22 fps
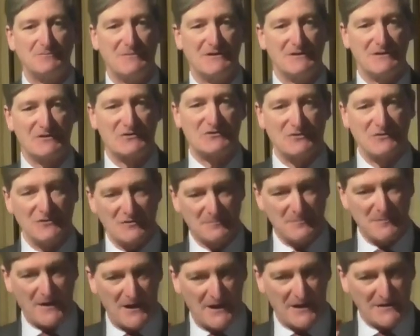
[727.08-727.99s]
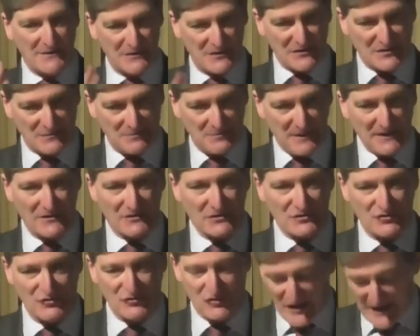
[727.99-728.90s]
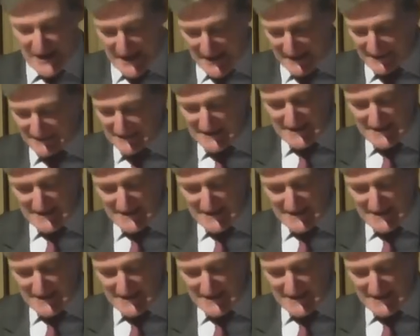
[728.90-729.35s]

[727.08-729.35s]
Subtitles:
ministers behind the Speaker's chair,